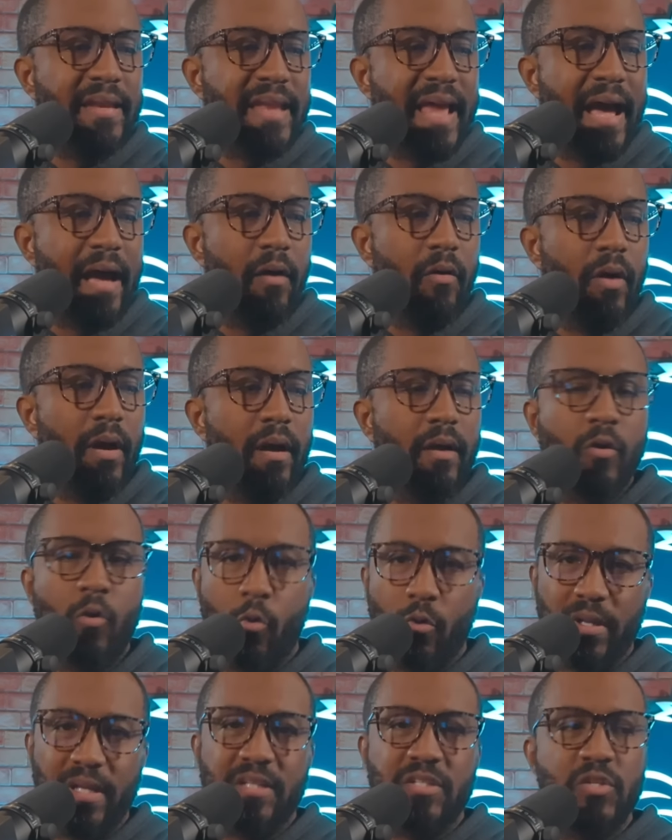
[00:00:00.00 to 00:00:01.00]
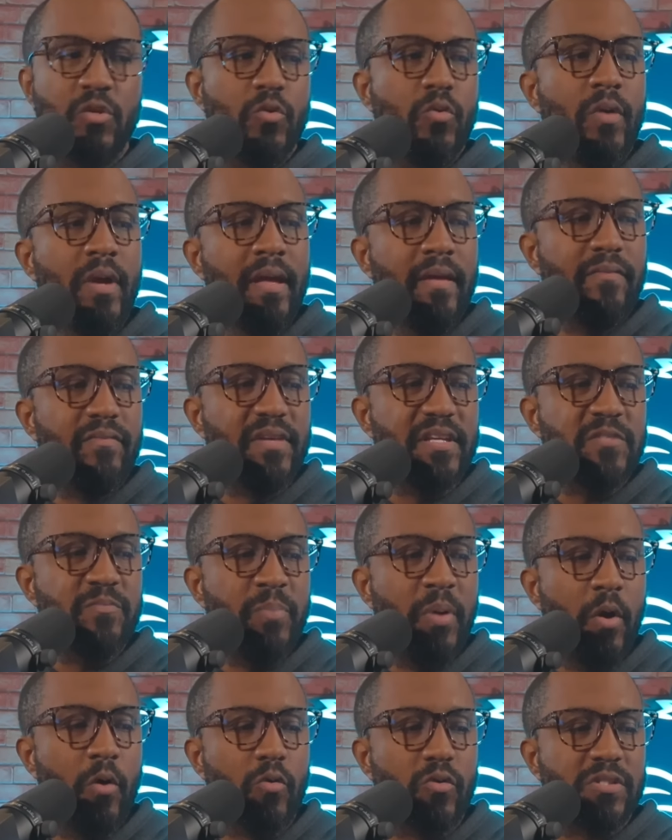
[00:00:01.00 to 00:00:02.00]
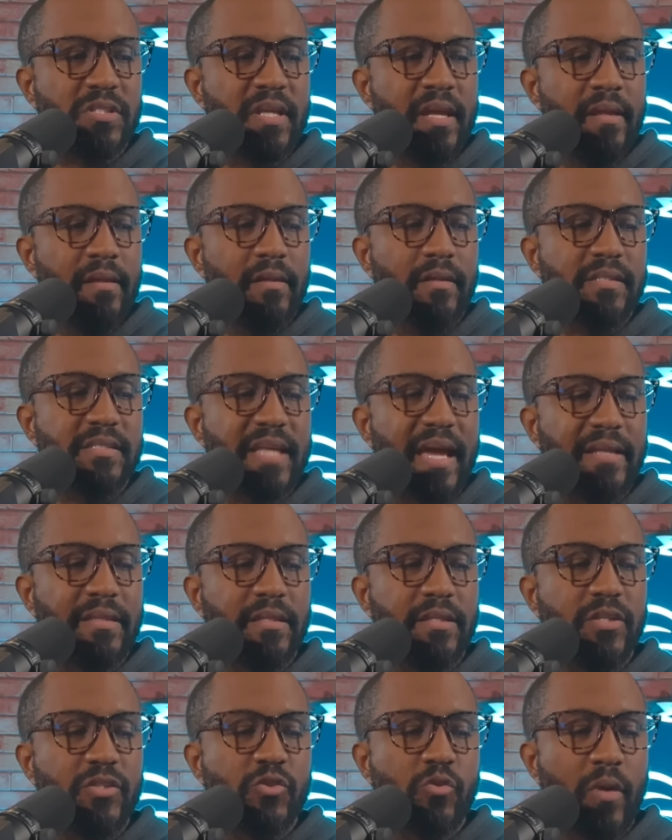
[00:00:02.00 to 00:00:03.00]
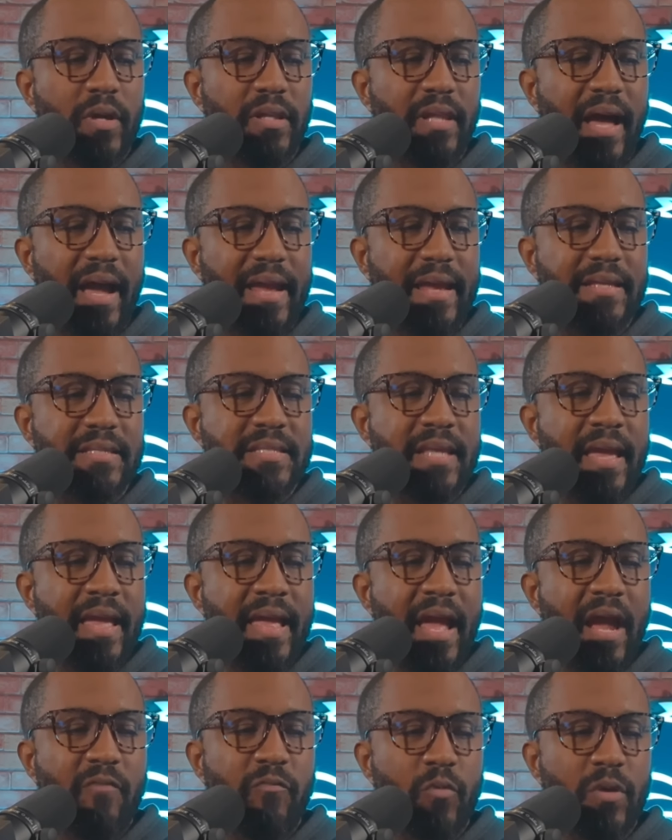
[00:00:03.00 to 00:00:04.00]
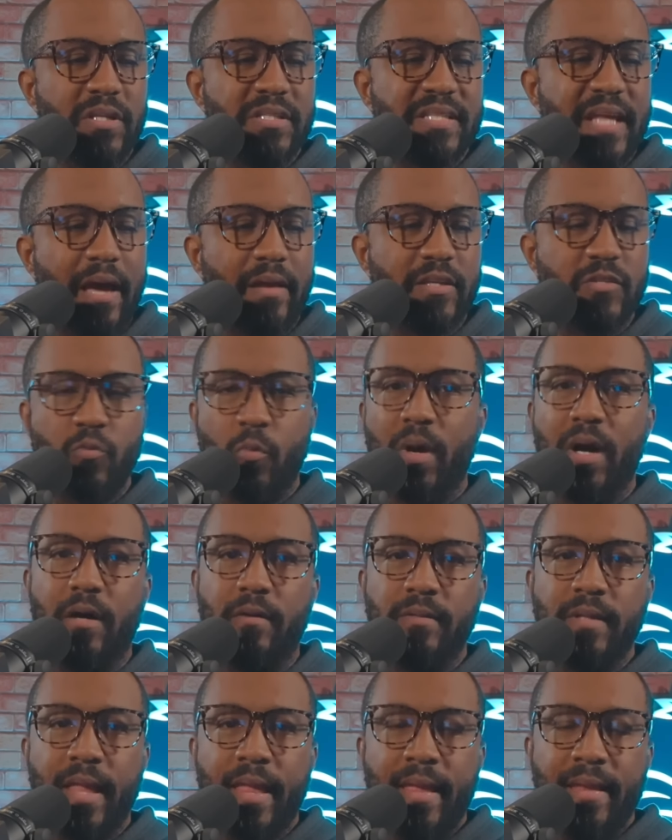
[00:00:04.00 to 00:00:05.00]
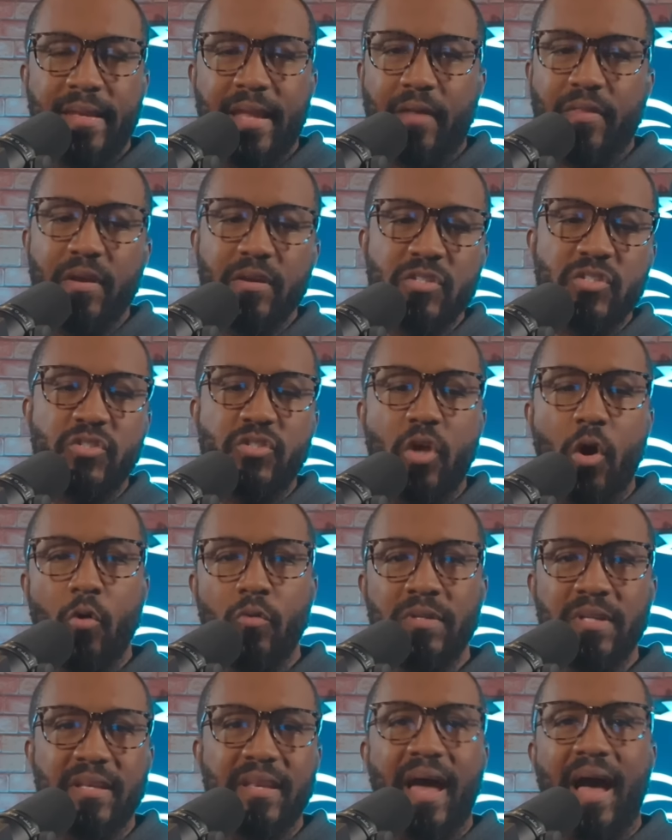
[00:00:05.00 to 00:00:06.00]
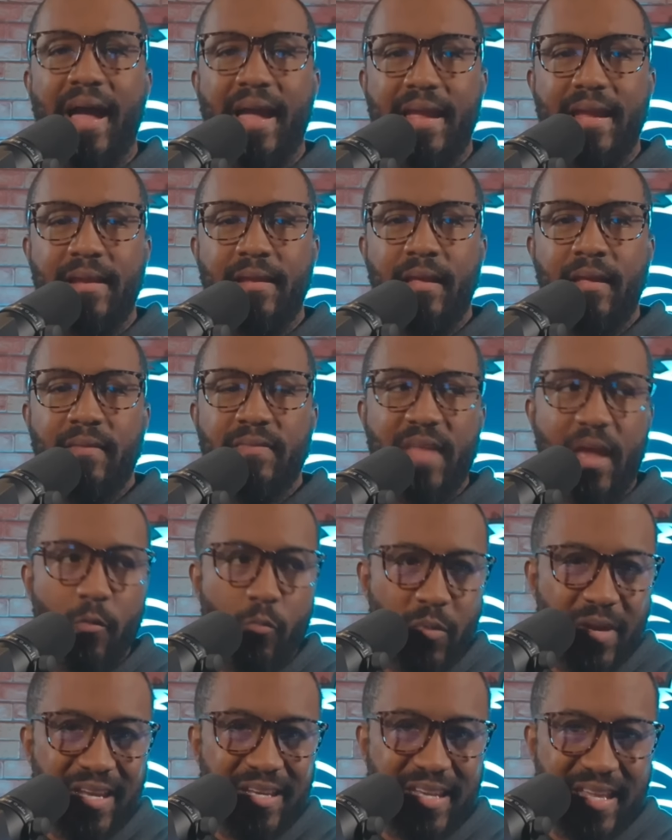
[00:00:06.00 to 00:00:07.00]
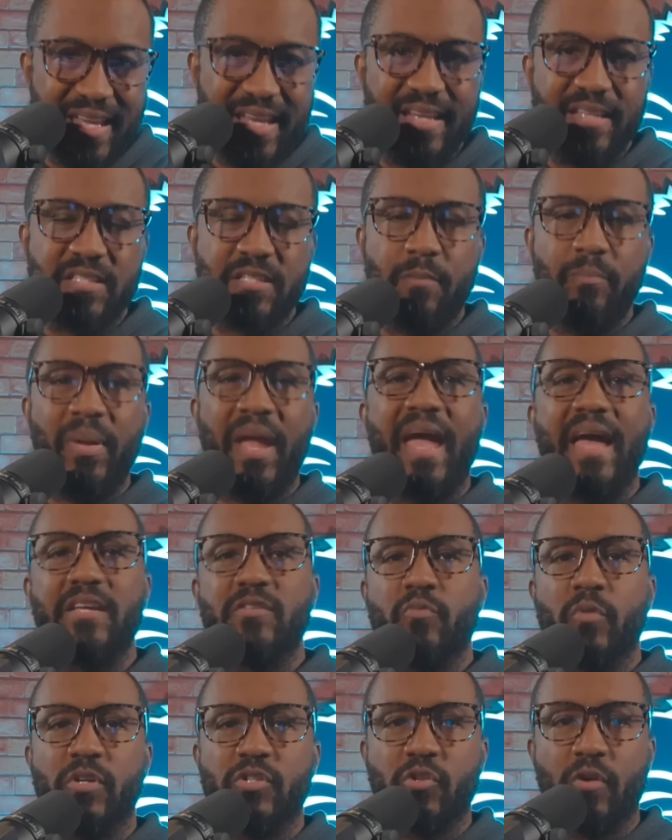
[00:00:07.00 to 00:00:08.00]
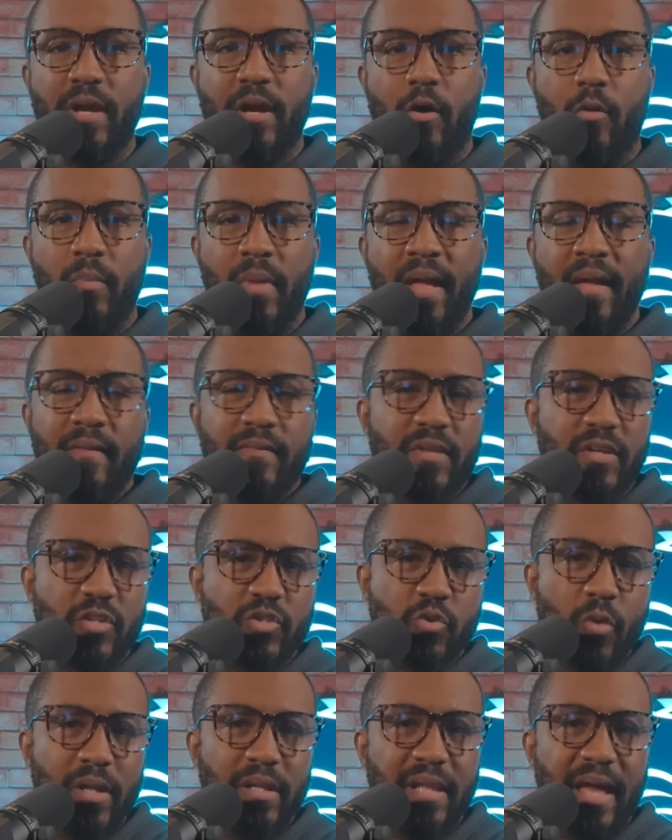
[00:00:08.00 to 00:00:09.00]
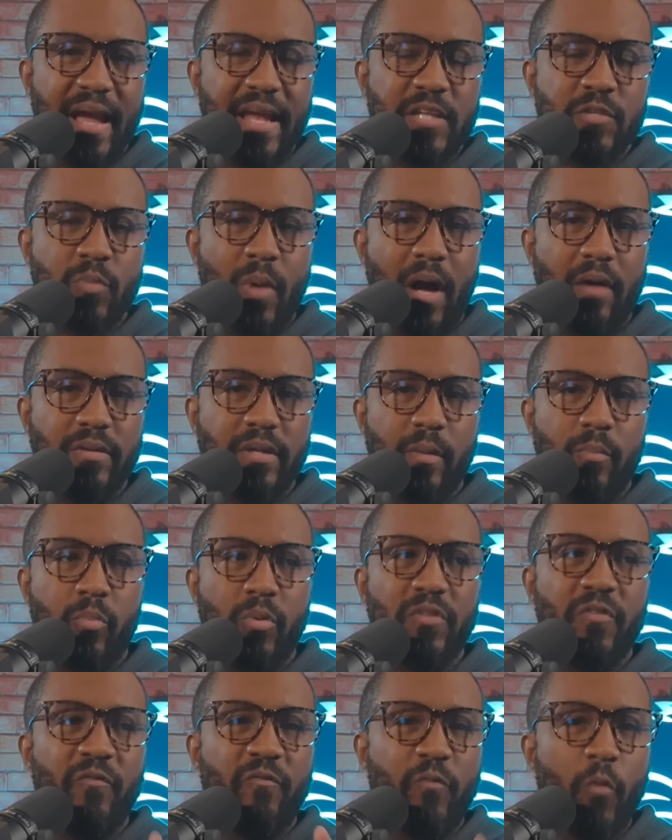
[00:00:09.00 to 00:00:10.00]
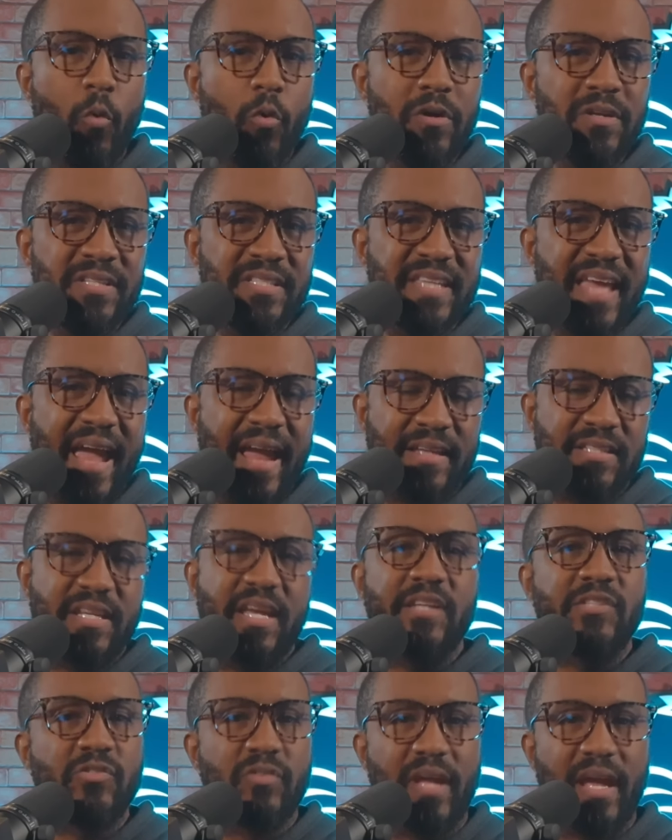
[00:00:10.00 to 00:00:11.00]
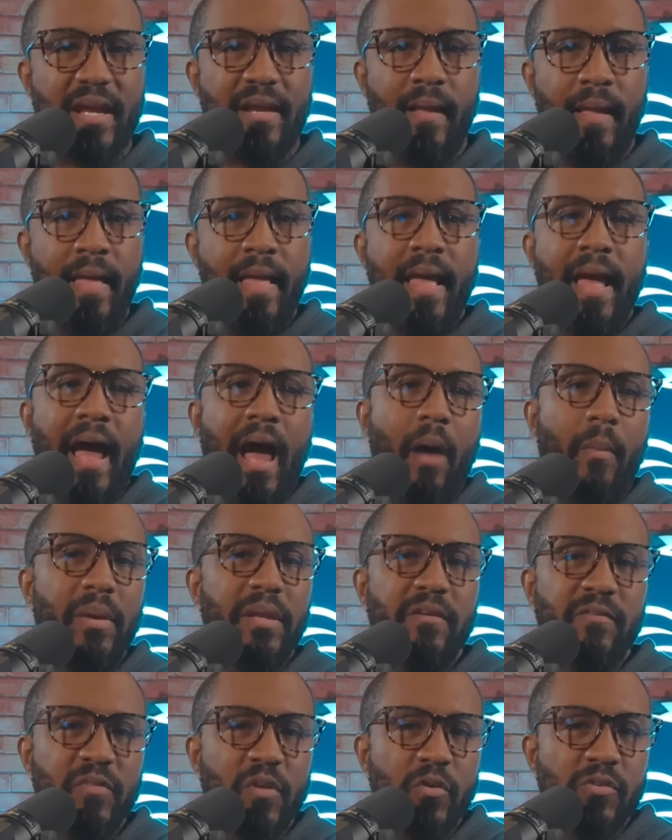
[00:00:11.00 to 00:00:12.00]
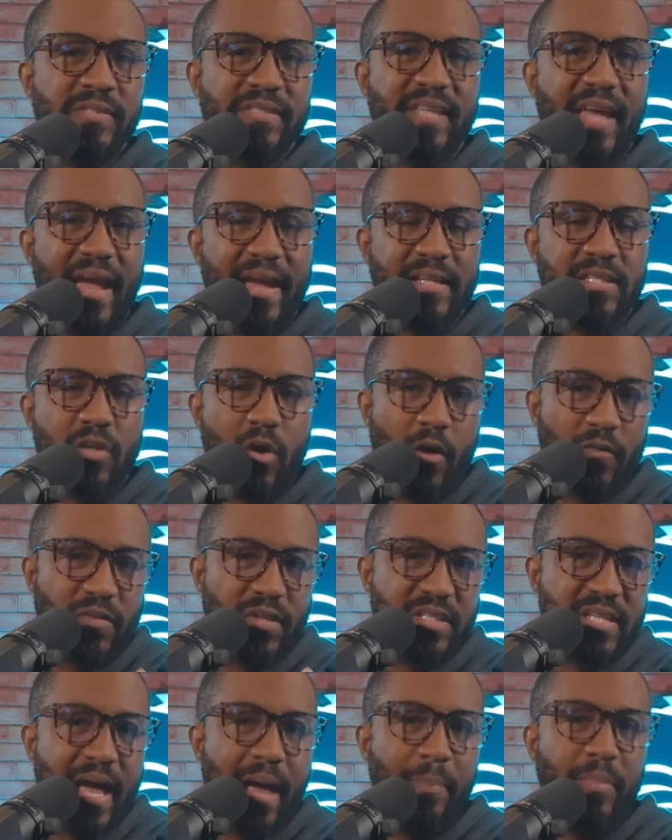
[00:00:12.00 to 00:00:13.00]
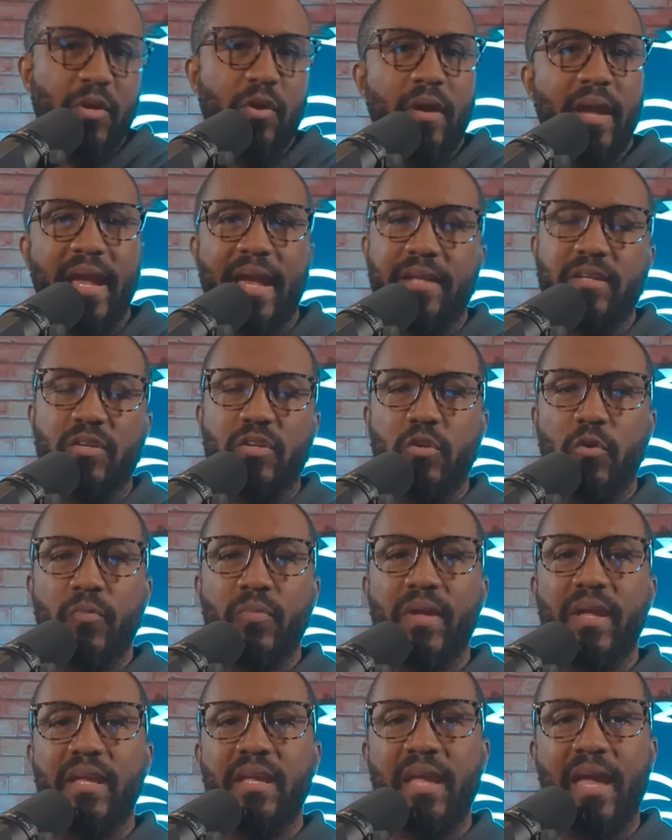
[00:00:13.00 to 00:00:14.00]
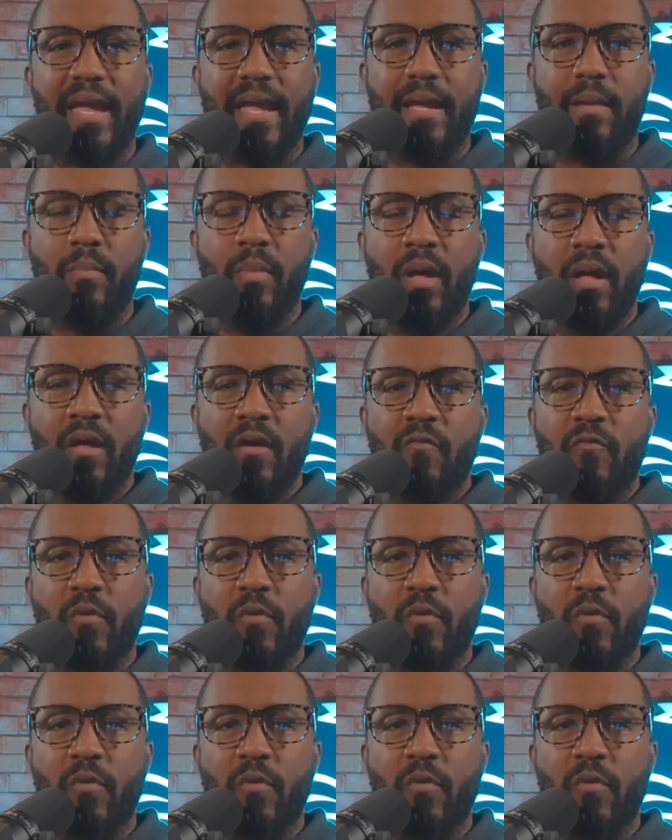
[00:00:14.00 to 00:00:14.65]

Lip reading: And now, according to this post, looks like the Detroit Lions have reached out as well. Now, there's no denying that we need some pass rusher help. The Detroit Lions wound up with 4 sacks yesterday. How many of those sacks off the top of your head do you think came